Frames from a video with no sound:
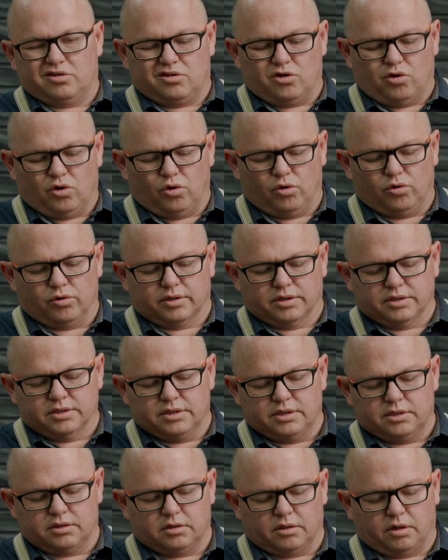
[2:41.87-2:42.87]

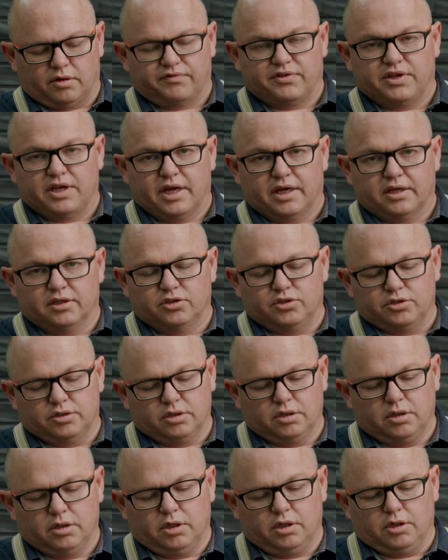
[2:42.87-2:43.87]
corners of the edge,
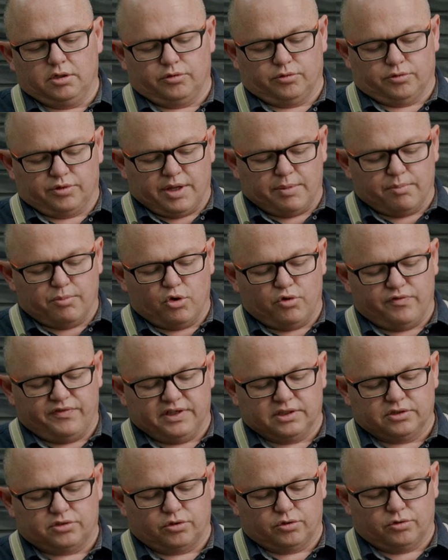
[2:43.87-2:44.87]
you will then move
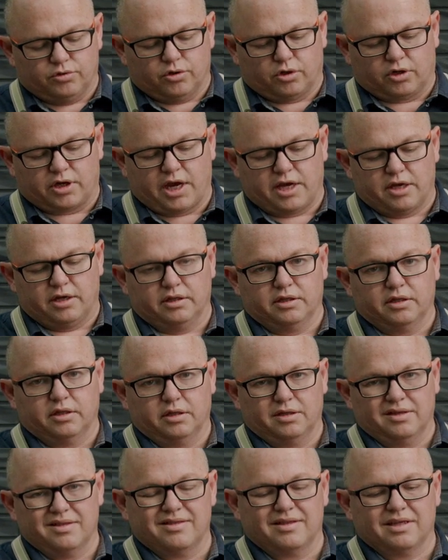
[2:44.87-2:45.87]
into knocking in
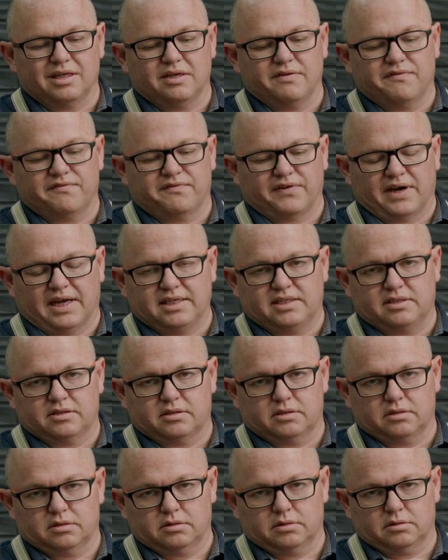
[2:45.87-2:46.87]
the
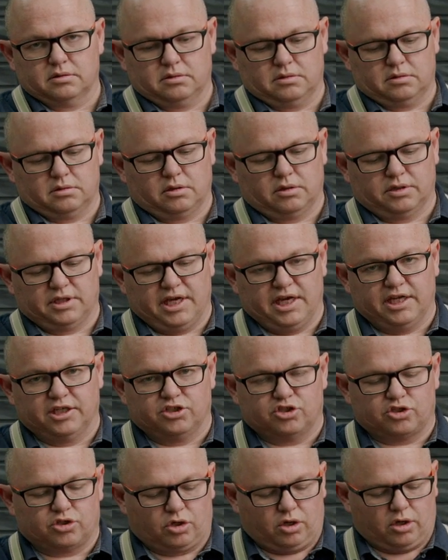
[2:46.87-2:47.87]
face on the
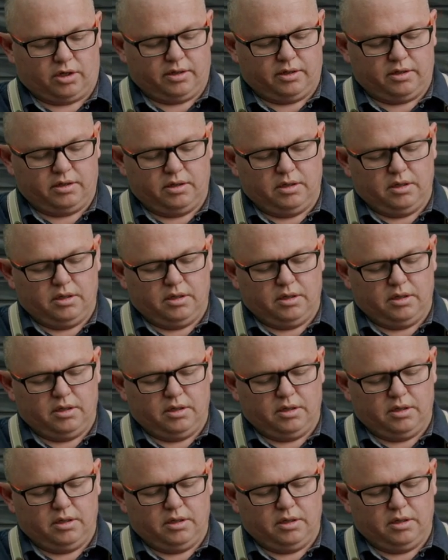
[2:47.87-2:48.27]
edge side.